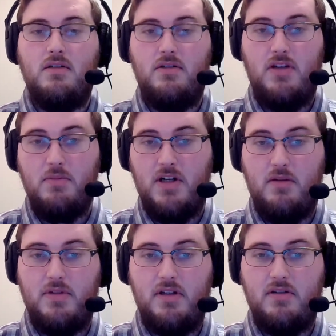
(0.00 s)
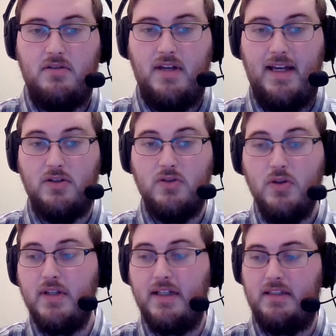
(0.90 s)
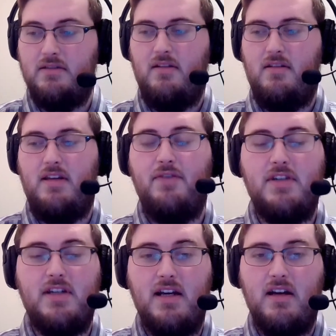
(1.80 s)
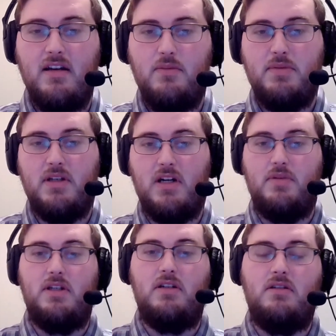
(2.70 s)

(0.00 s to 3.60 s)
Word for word: Some companies, including the FDA and the Pepsi Company